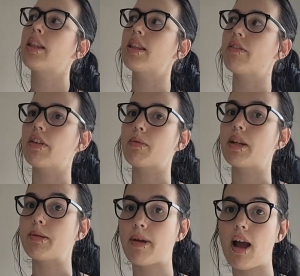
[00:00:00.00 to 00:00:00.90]
the fifth one
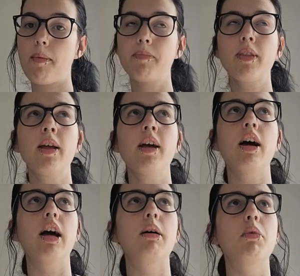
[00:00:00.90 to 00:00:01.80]
is bigger.
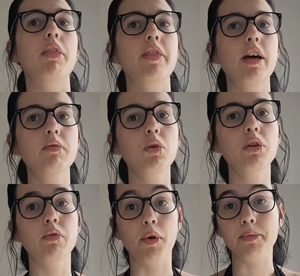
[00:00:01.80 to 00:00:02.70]
Um, on third floor,
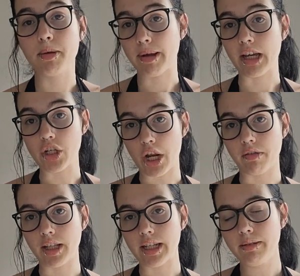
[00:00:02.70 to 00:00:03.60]
the rooms are bigger
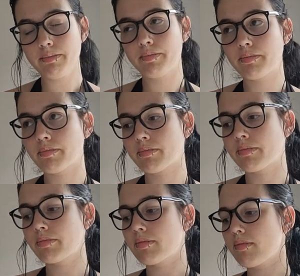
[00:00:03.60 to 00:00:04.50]
generally
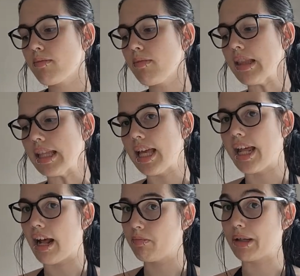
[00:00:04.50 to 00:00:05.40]

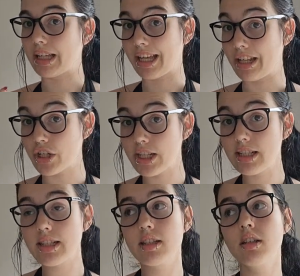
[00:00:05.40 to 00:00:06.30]
and have bigger
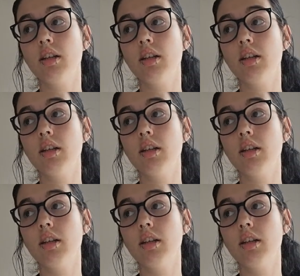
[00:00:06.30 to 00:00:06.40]
kitchens.